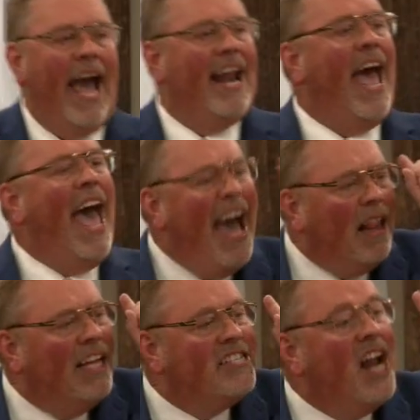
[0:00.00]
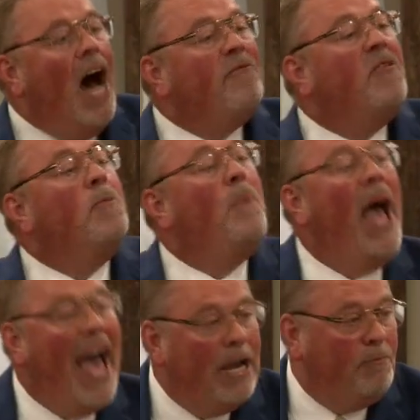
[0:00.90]
And hell is not for
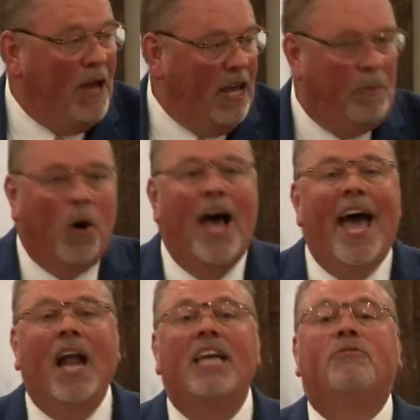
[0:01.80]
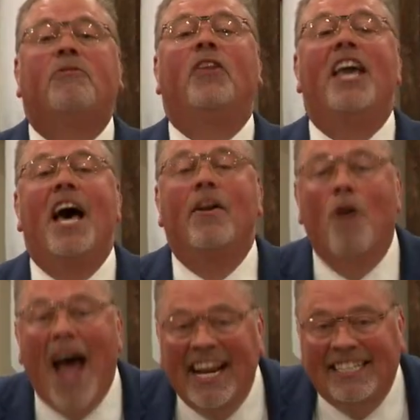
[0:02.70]
bad people, hell is for the
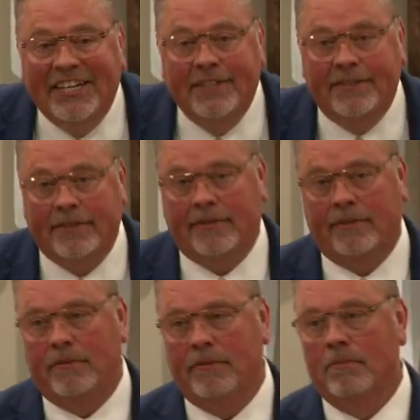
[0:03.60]
unrighteous.